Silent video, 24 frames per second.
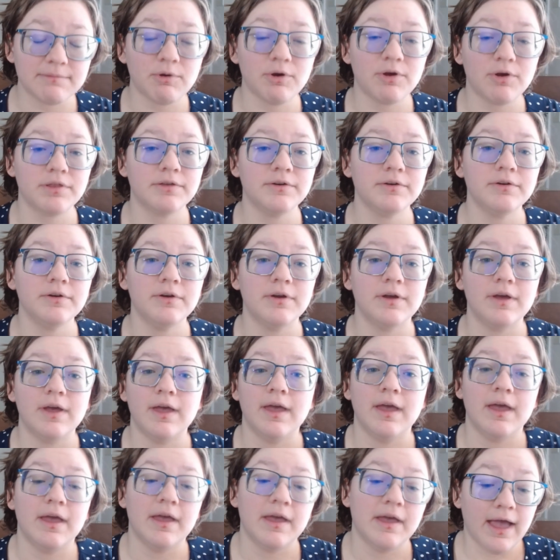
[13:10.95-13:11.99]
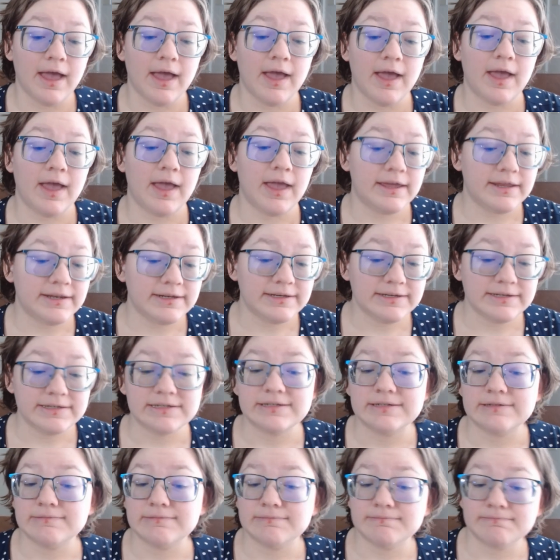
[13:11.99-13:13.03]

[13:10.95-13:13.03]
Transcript: author. And